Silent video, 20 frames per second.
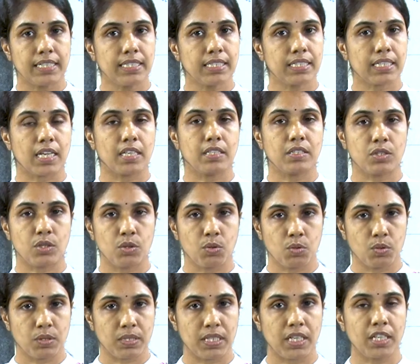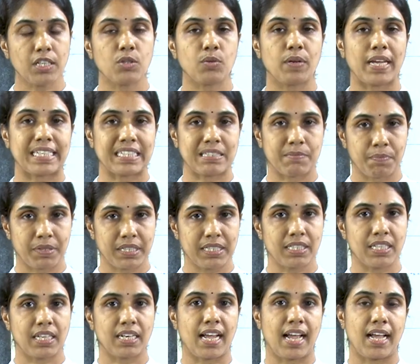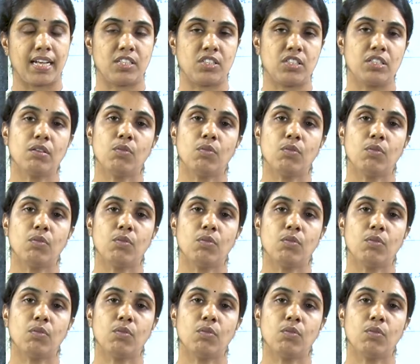is using to express an action